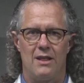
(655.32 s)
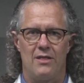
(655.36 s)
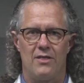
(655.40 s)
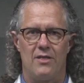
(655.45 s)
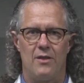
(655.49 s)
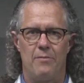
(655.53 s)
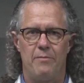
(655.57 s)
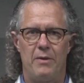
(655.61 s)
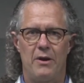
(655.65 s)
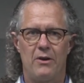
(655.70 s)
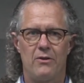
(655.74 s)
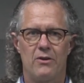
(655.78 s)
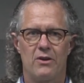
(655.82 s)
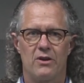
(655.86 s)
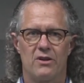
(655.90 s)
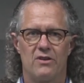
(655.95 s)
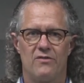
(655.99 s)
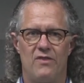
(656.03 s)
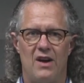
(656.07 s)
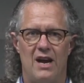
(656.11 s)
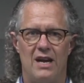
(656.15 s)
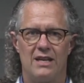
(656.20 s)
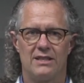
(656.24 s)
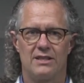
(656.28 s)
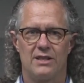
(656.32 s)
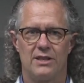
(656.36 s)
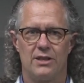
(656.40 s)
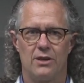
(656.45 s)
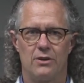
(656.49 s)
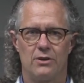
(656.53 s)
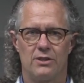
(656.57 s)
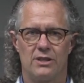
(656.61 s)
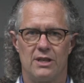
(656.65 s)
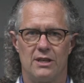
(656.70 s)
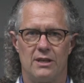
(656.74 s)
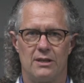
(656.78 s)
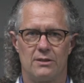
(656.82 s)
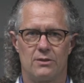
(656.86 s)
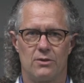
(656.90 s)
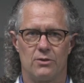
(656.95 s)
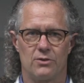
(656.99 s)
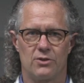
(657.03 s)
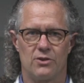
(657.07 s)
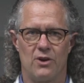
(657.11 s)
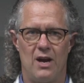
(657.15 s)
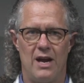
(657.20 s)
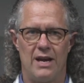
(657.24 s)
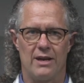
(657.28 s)
The barrier divides the urogenital
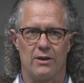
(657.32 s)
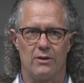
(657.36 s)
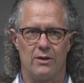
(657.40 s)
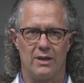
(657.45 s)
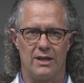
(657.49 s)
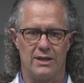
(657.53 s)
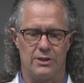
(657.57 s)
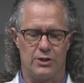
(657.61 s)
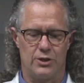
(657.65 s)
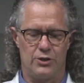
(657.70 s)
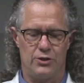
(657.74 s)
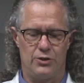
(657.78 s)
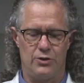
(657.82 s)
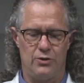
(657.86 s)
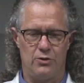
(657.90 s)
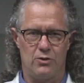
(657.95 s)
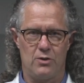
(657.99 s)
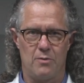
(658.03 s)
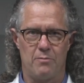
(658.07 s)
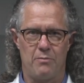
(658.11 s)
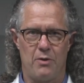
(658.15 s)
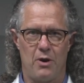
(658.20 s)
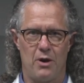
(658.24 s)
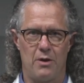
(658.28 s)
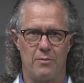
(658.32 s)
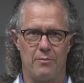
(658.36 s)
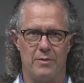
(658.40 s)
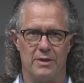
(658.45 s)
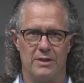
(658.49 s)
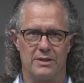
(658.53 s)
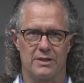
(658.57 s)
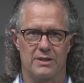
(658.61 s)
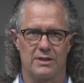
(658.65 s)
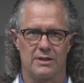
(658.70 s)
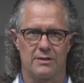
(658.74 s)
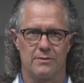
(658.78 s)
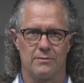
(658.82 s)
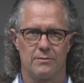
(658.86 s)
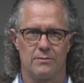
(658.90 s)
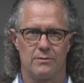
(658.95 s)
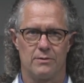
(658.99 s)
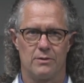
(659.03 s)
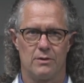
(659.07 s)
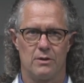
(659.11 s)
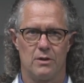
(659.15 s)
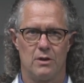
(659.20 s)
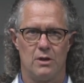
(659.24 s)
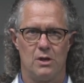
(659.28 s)
triangle into two compartments,
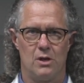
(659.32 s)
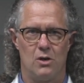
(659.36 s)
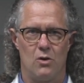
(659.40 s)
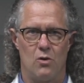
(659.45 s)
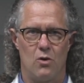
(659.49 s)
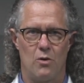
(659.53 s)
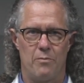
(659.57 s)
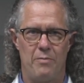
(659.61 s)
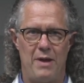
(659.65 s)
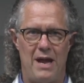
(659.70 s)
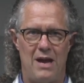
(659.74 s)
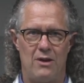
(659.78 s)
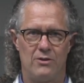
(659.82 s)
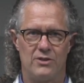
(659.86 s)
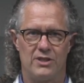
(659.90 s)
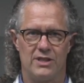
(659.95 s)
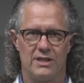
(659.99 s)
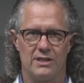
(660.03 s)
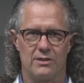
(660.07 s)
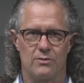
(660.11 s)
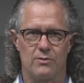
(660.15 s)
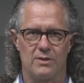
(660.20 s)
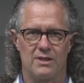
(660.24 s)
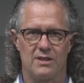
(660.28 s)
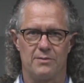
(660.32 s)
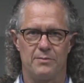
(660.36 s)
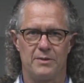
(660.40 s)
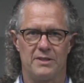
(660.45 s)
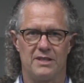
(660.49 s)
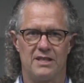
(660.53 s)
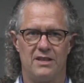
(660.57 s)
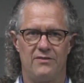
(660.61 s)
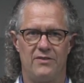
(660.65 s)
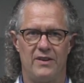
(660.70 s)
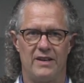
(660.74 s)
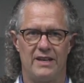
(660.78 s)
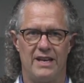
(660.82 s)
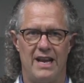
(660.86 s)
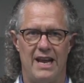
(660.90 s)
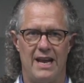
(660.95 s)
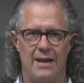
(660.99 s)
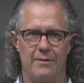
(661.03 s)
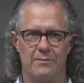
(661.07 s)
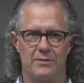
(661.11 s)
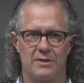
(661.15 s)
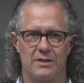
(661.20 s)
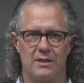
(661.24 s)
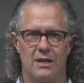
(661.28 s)
or pouches with specific
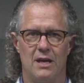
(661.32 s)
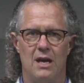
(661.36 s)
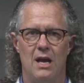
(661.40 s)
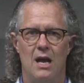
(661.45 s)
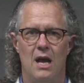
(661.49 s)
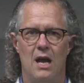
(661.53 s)
names.